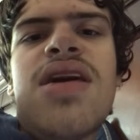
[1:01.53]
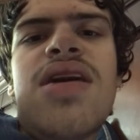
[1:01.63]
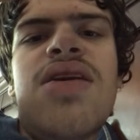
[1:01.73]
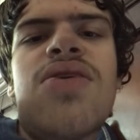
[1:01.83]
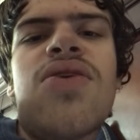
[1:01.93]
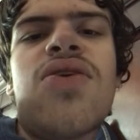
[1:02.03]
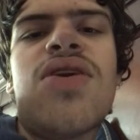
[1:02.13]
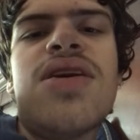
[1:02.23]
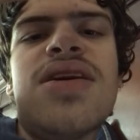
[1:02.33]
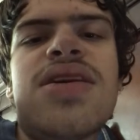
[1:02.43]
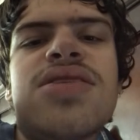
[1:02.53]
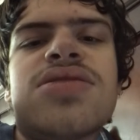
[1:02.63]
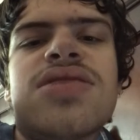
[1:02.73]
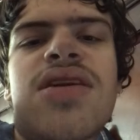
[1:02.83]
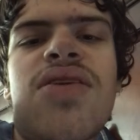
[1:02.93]
Here
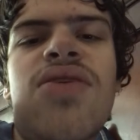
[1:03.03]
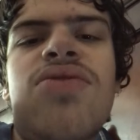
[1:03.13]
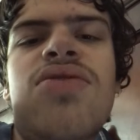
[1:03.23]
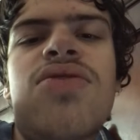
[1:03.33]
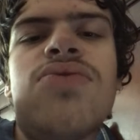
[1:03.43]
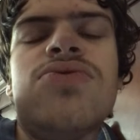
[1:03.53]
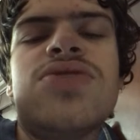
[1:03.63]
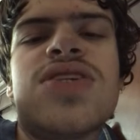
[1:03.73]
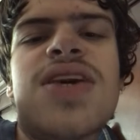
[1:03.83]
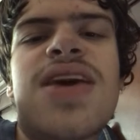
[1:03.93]
is the good news